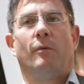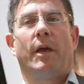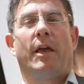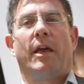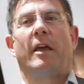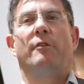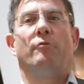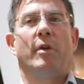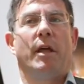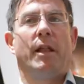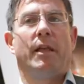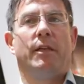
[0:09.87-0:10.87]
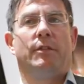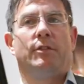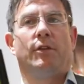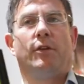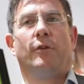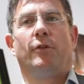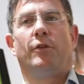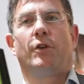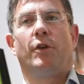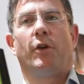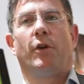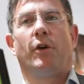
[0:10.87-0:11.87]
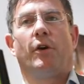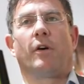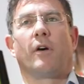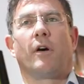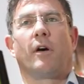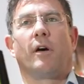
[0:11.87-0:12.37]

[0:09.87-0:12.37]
We're here really to cure